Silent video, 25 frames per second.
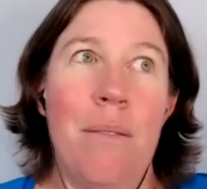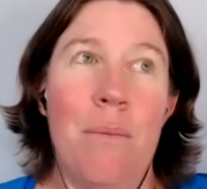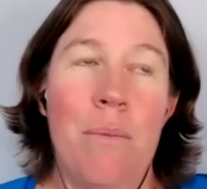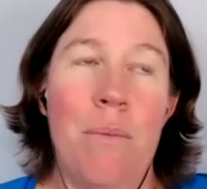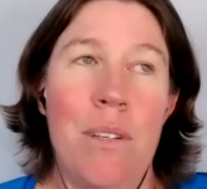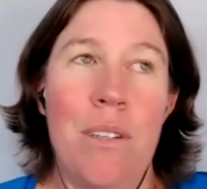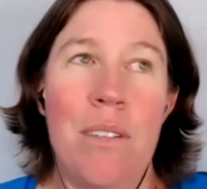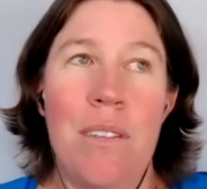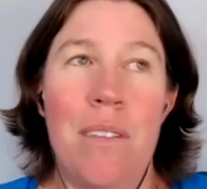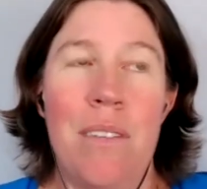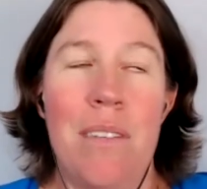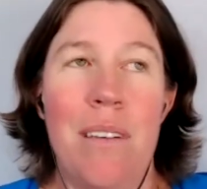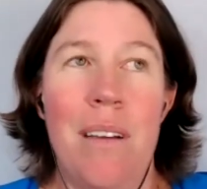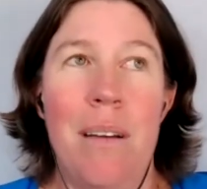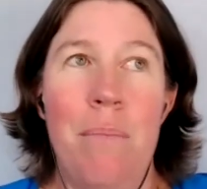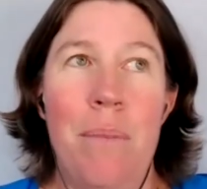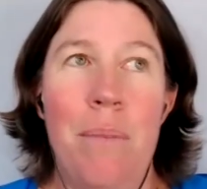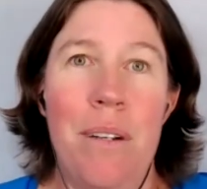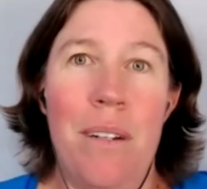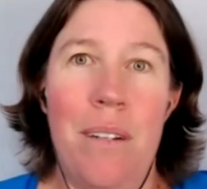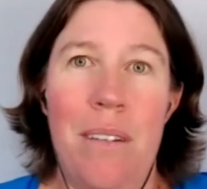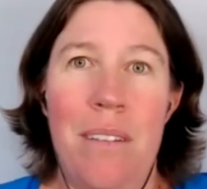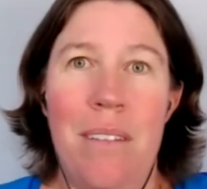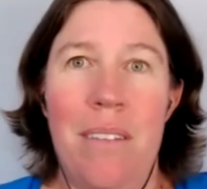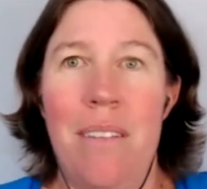was a
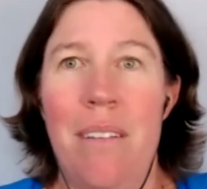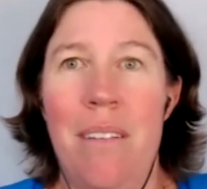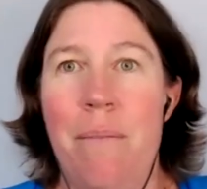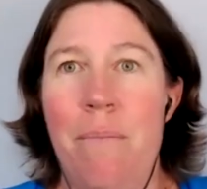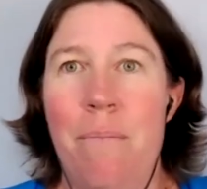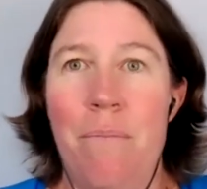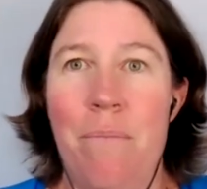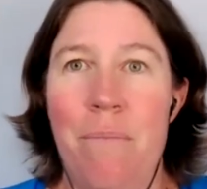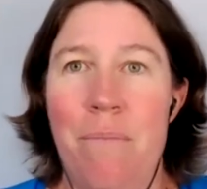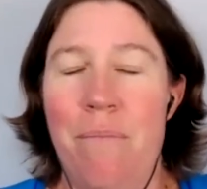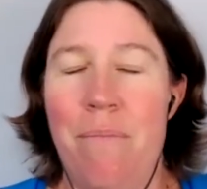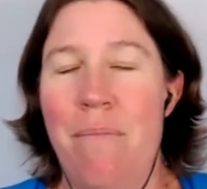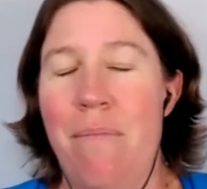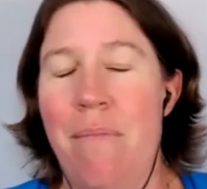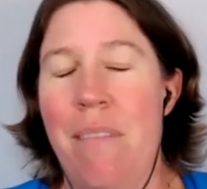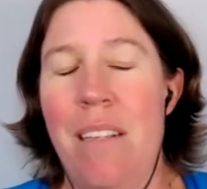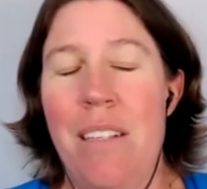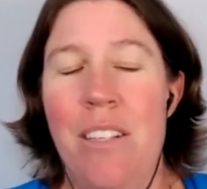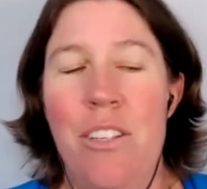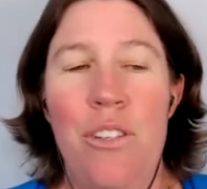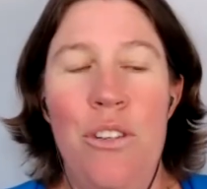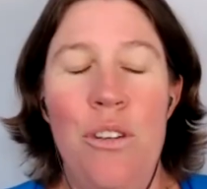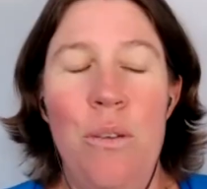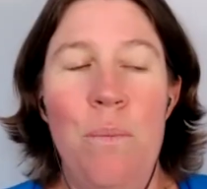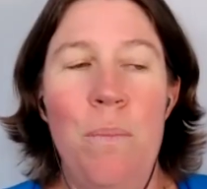bit
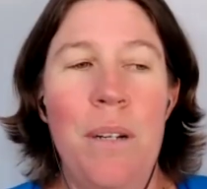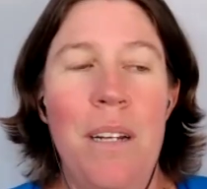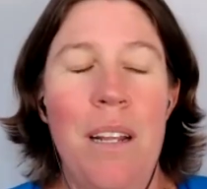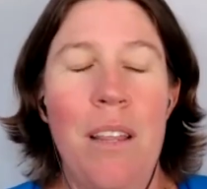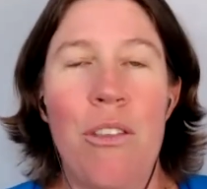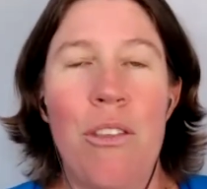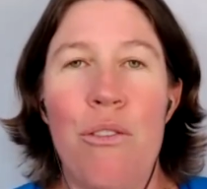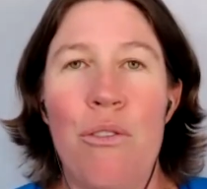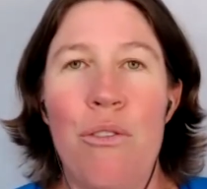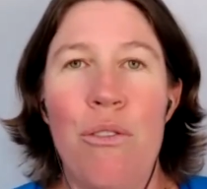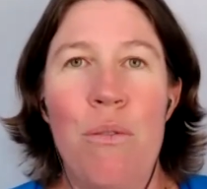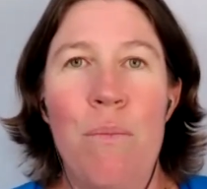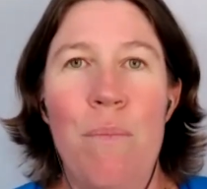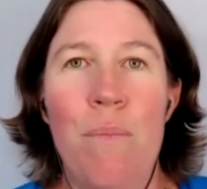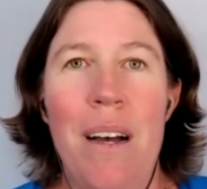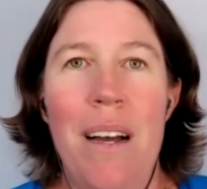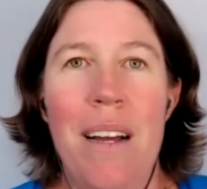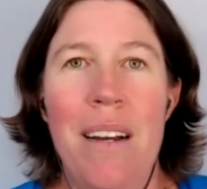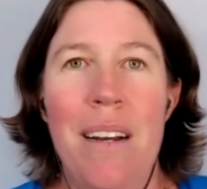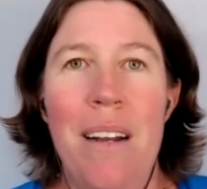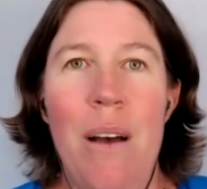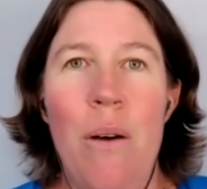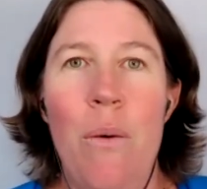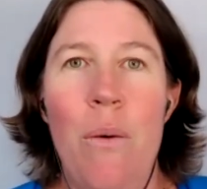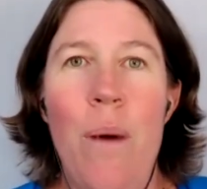stupid and threw
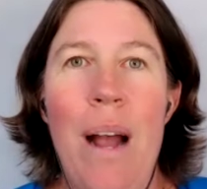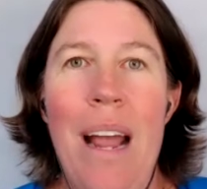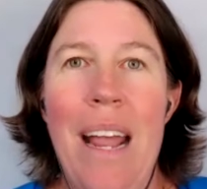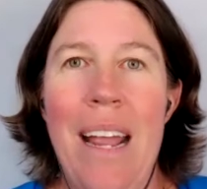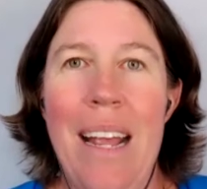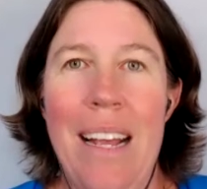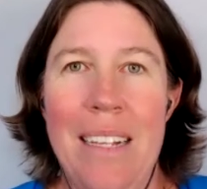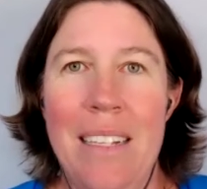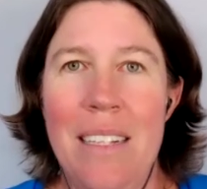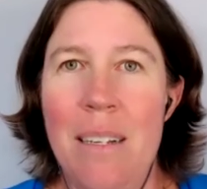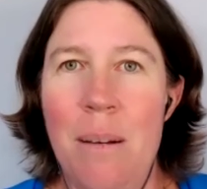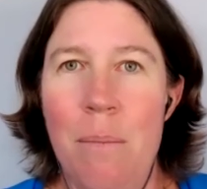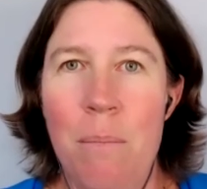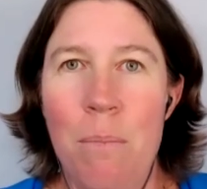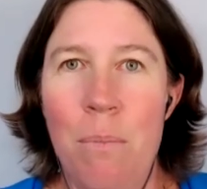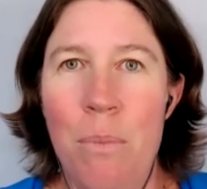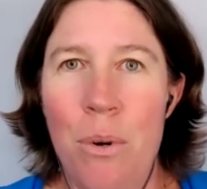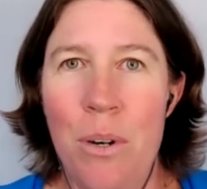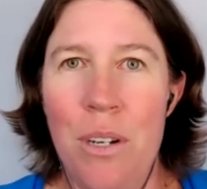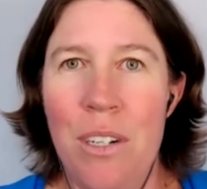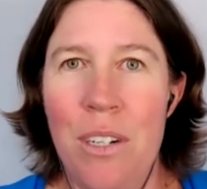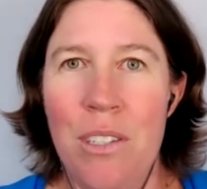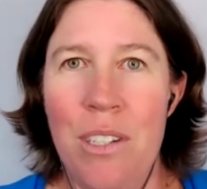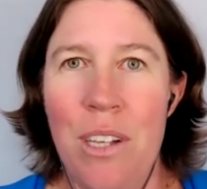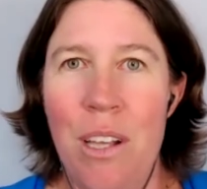mine away at some
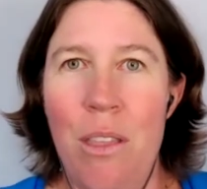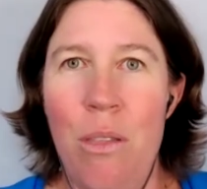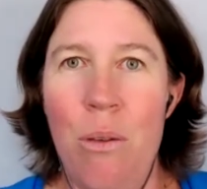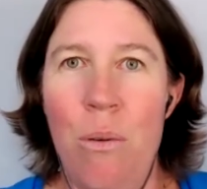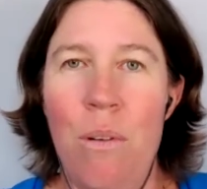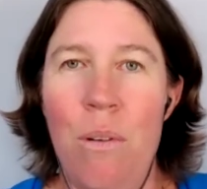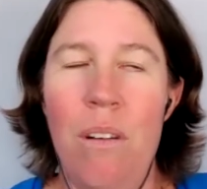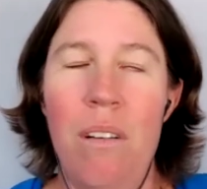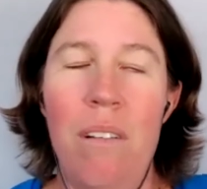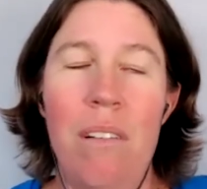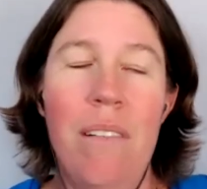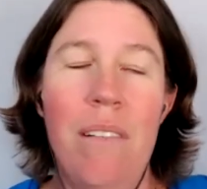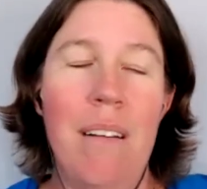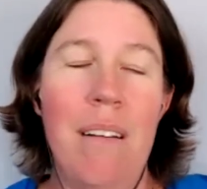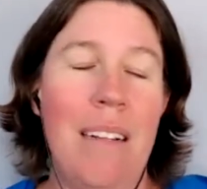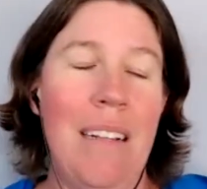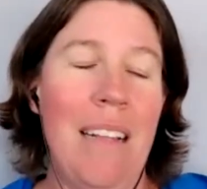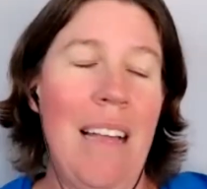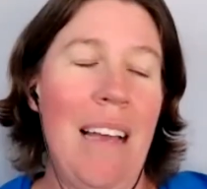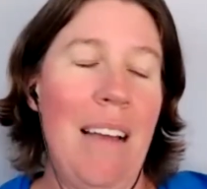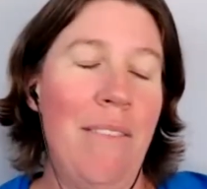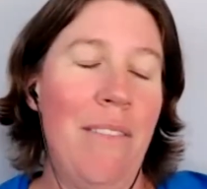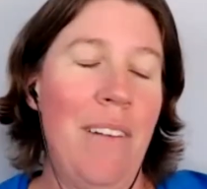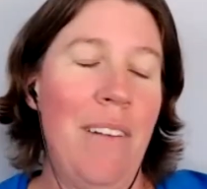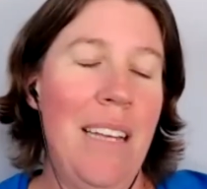point because I thought, oh,
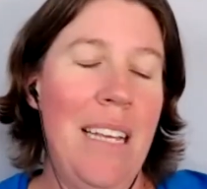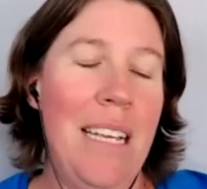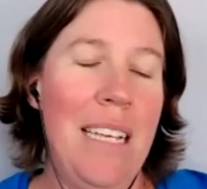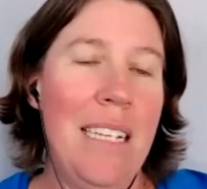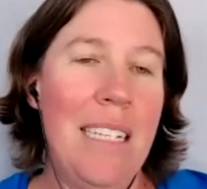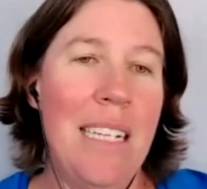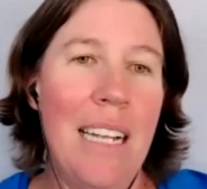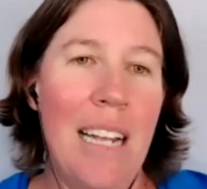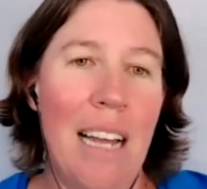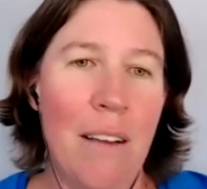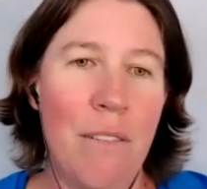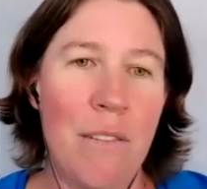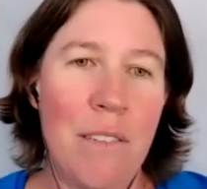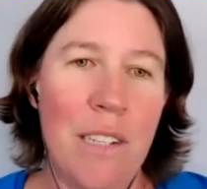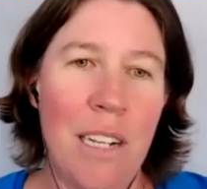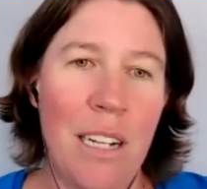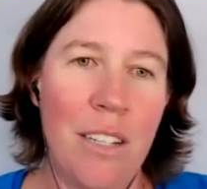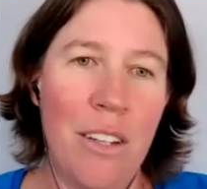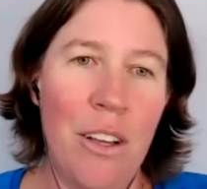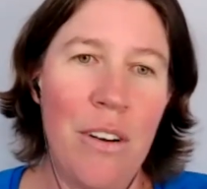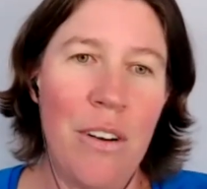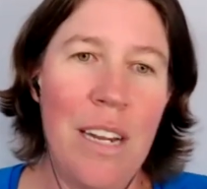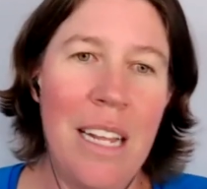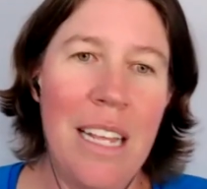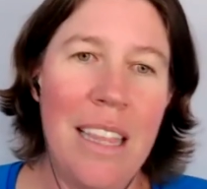have an easy lifestyle,
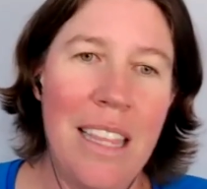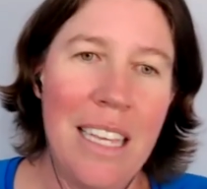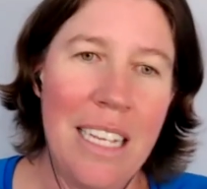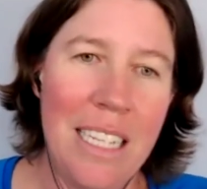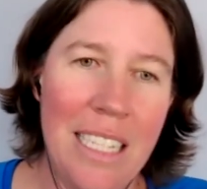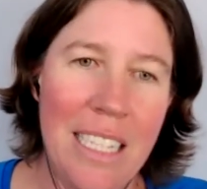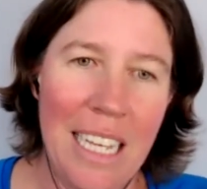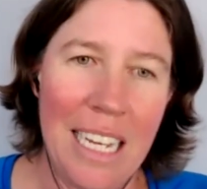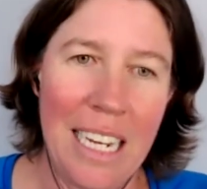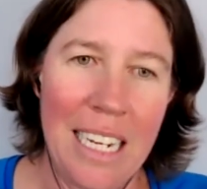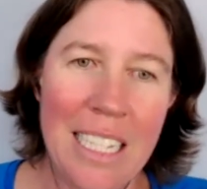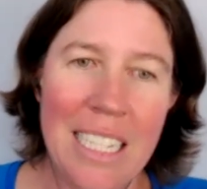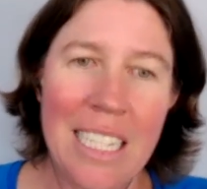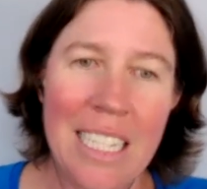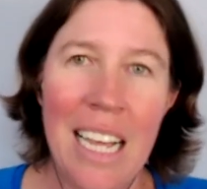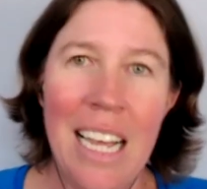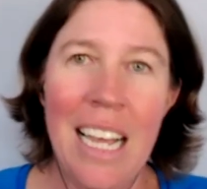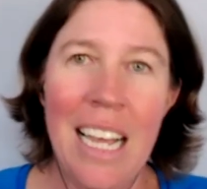don't need these things.